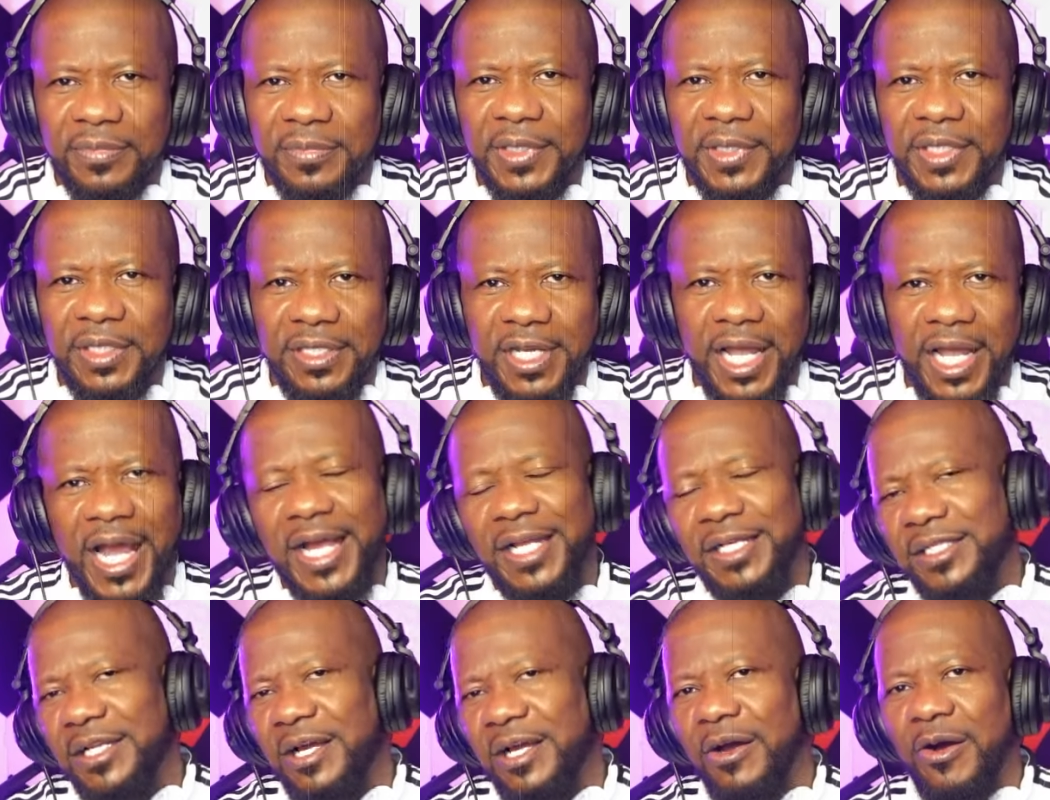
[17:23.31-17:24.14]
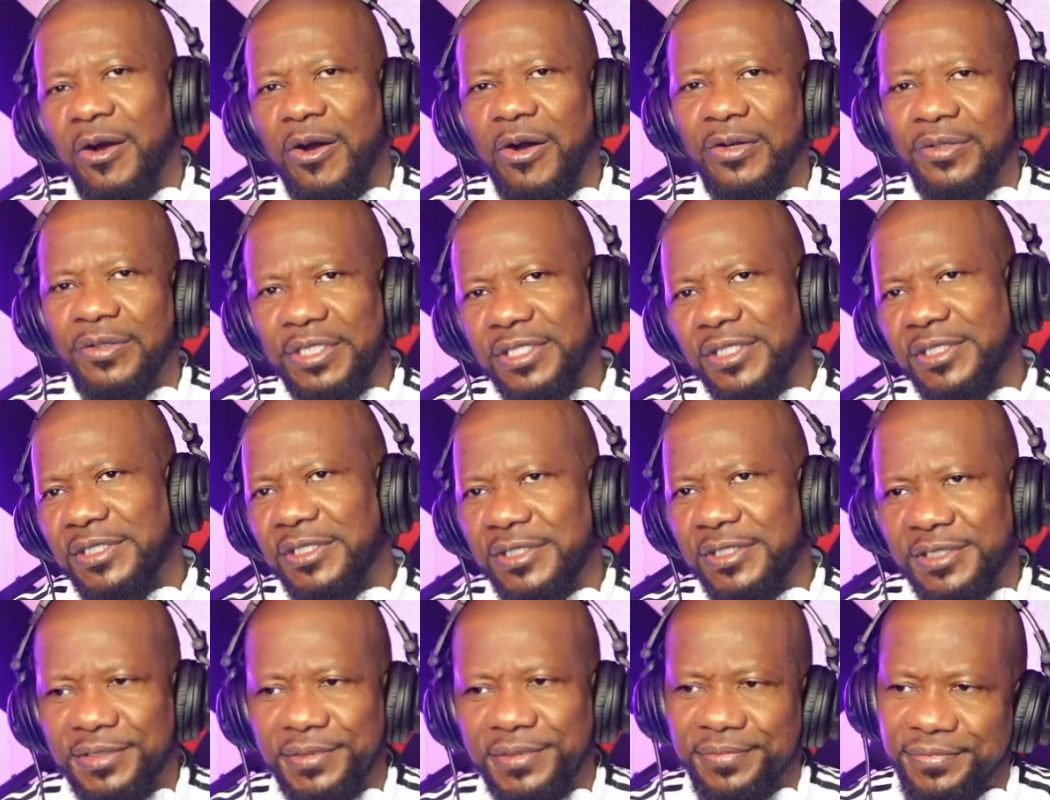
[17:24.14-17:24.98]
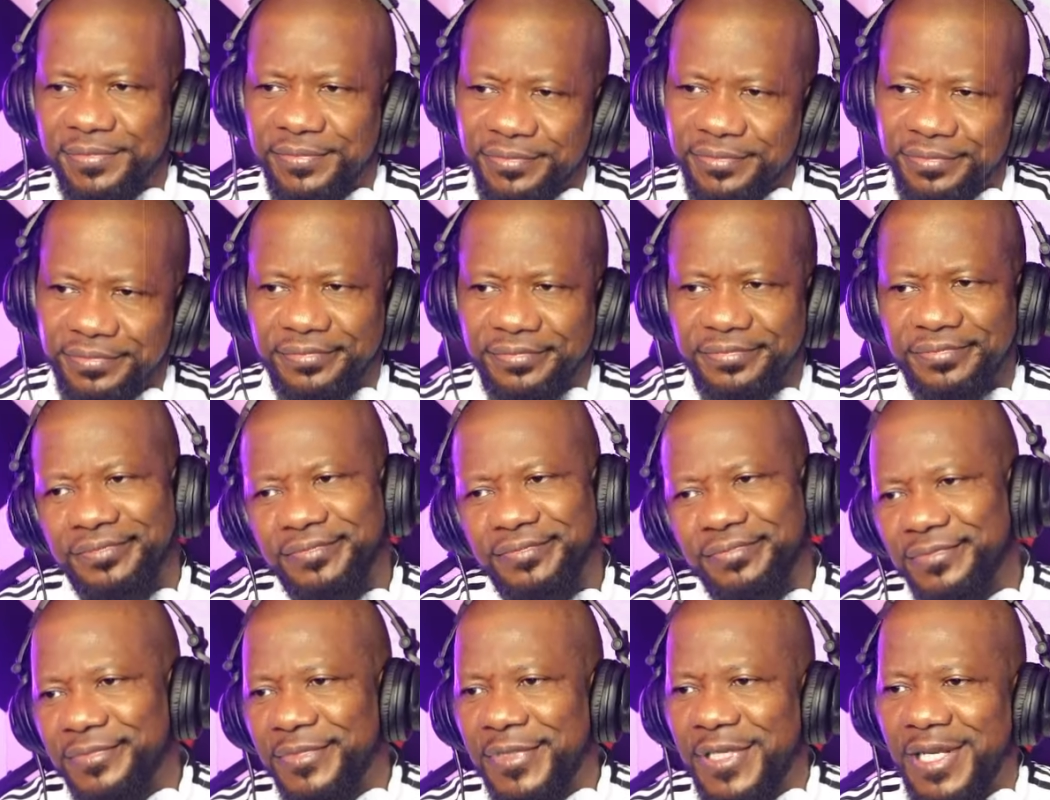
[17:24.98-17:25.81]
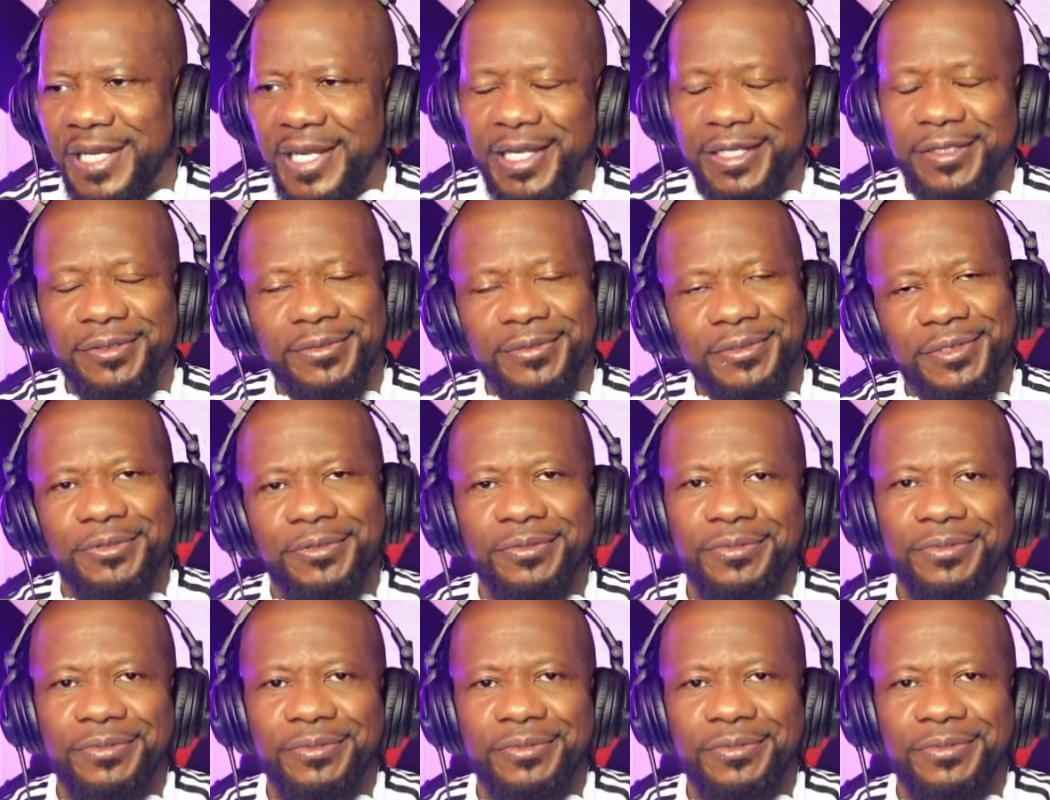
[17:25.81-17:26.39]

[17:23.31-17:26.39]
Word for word: not all this, I don't know,